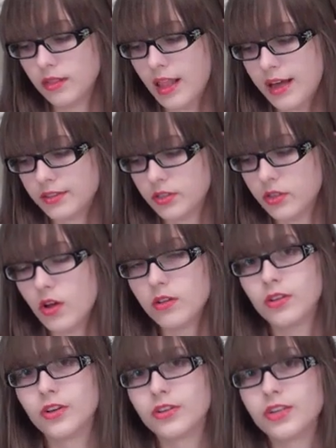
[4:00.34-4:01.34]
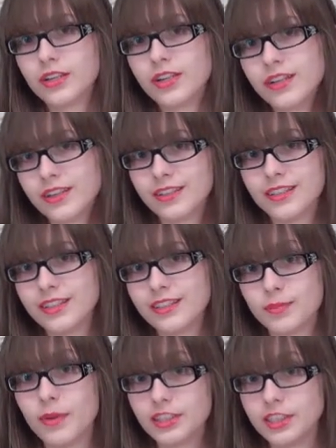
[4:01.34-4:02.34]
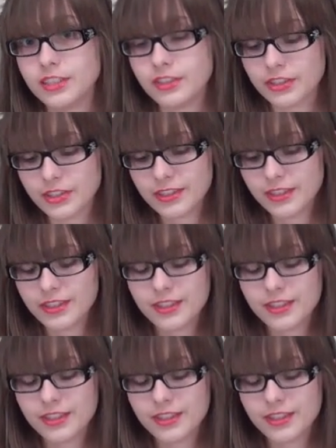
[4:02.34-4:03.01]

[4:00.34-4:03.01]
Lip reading: last a lot longer. It's much easier.